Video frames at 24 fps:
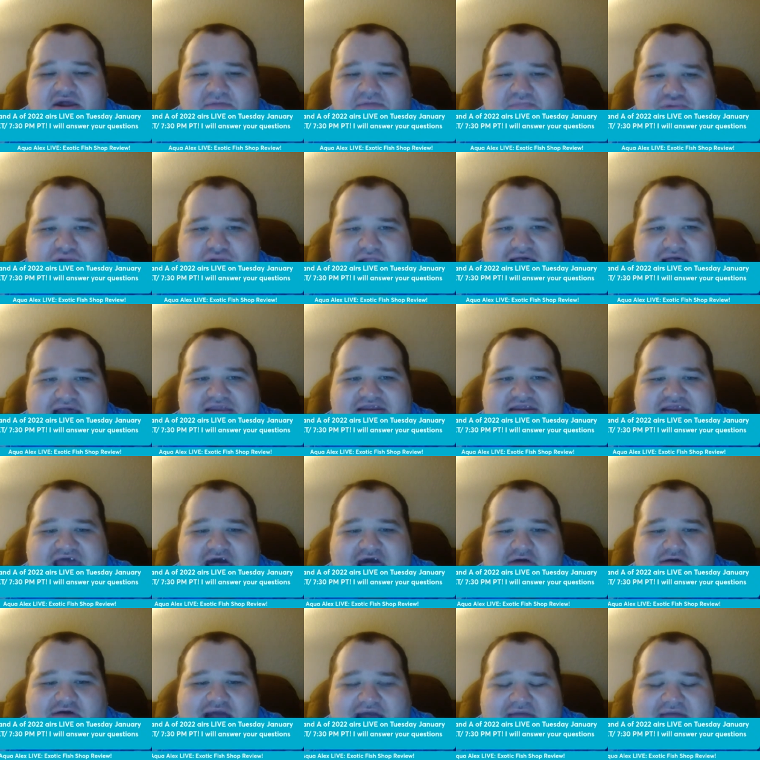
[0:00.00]
Plus,
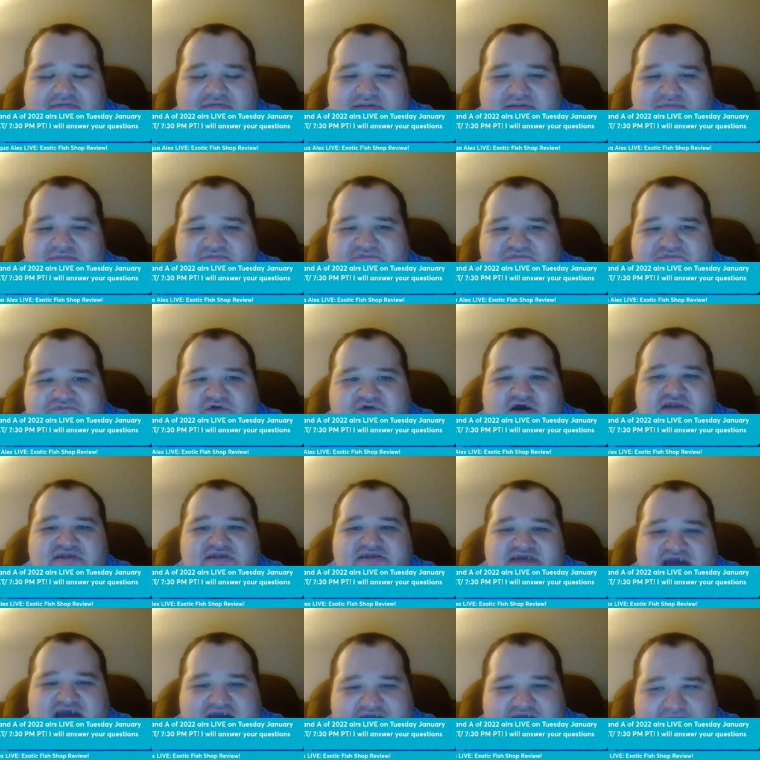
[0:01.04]
I'll have some fun
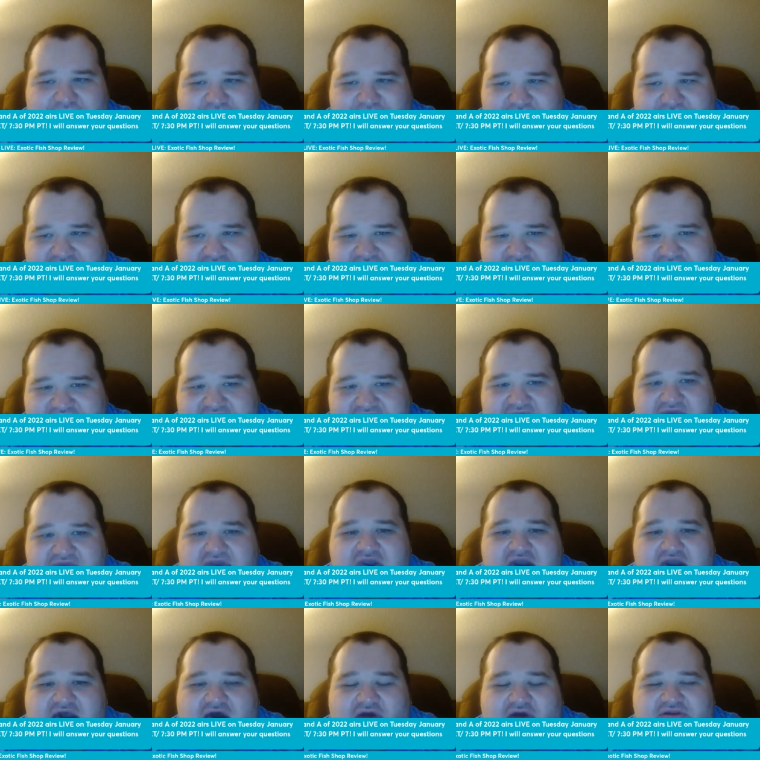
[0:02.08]
topics.
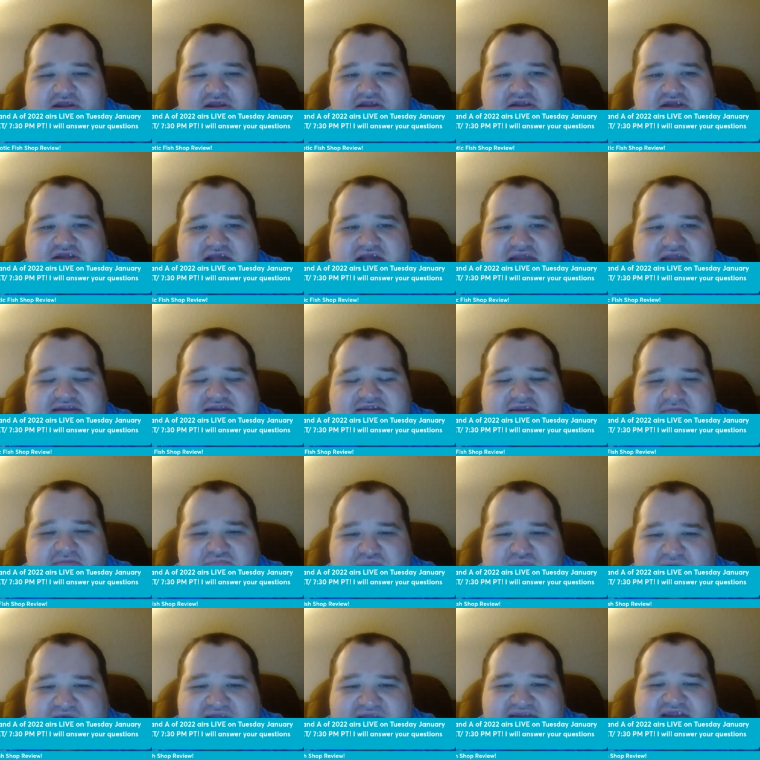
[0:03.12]
I'll discuss the
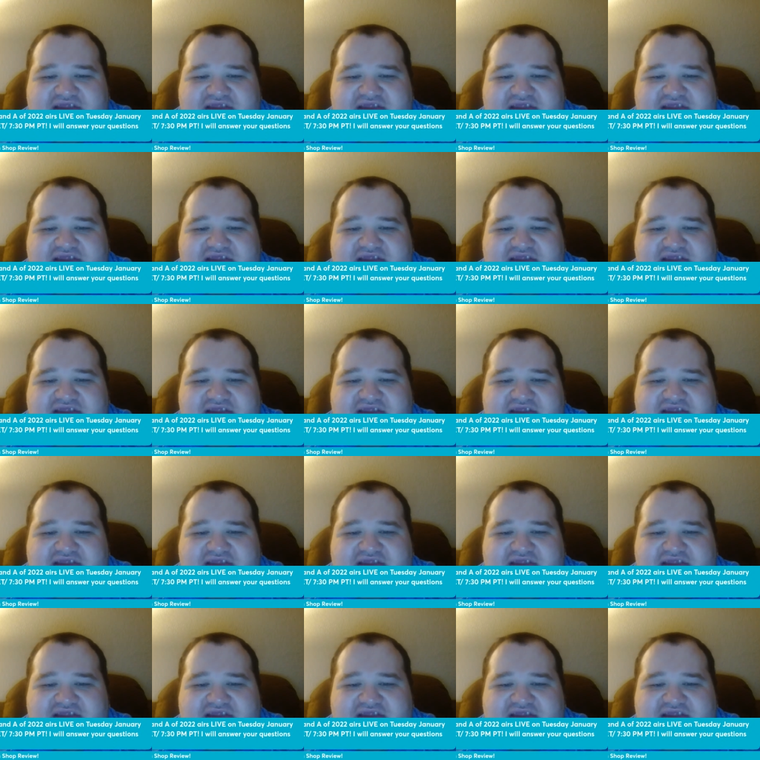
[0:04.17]
best